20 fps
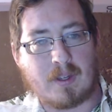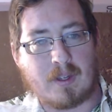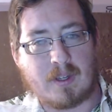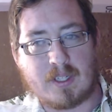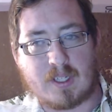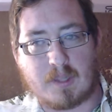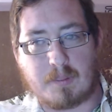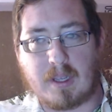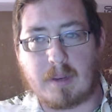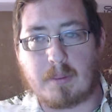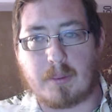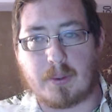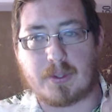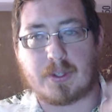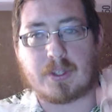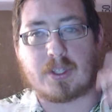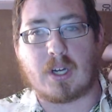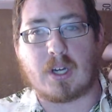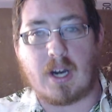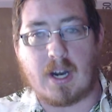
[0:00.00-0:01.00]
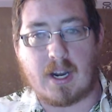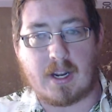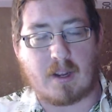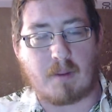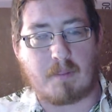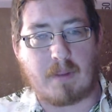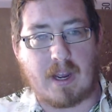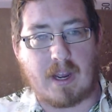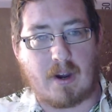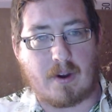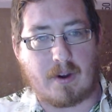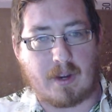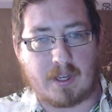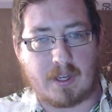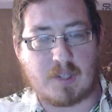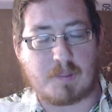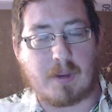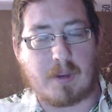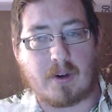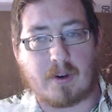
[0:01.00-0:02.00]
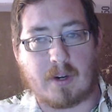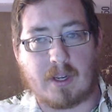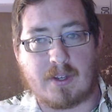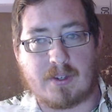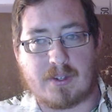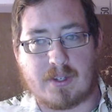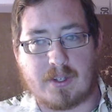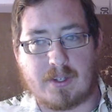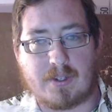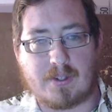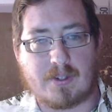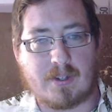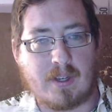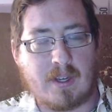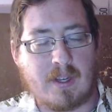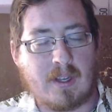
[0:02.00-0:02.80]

to be able to talk about experiences